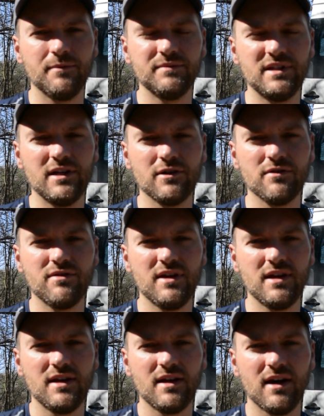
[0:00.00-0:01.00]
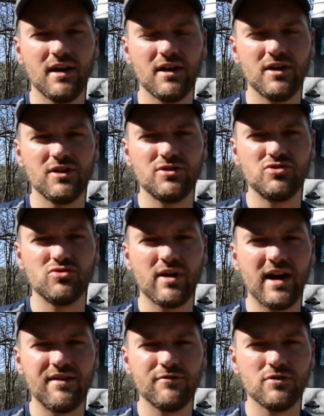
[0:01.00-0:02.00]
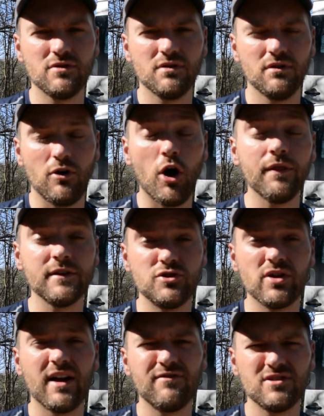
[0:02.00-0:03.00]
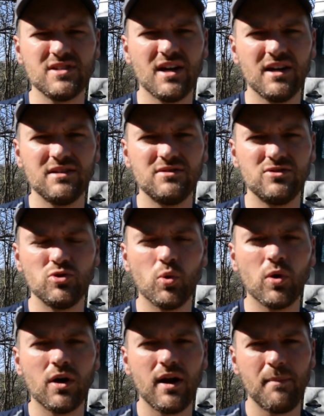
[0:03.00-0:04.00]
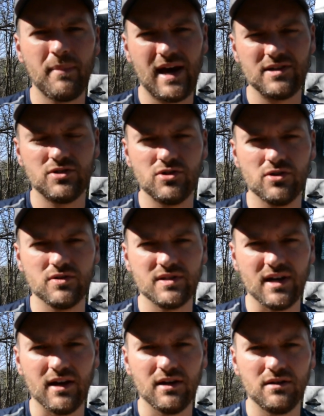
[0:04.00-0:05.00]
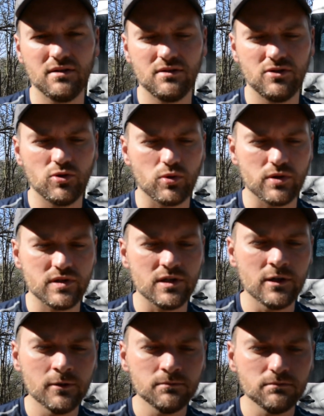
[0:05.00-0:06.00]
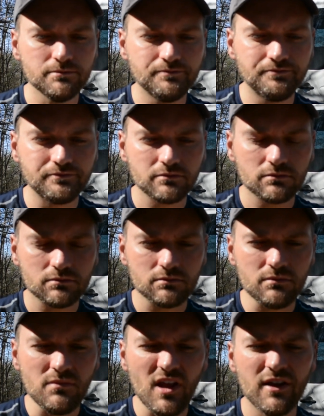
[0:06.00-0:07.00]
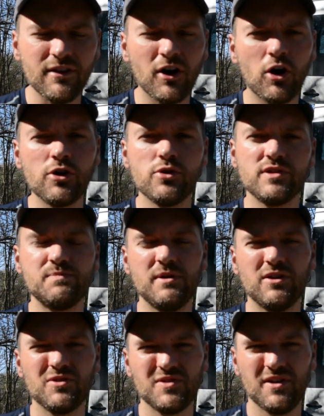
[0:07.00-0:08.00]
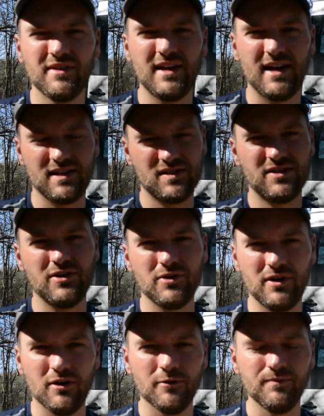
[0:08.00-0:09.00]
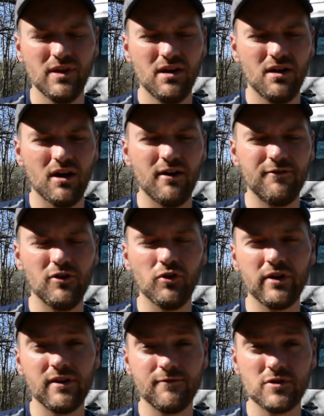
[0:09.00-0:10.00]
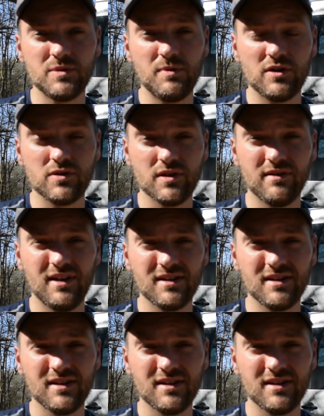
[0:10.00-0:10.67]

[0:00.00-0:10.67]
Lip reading: near the driver, on the driver's side door and passenger side doors. There are no speakers on the exterior. If you're looking for speakers on the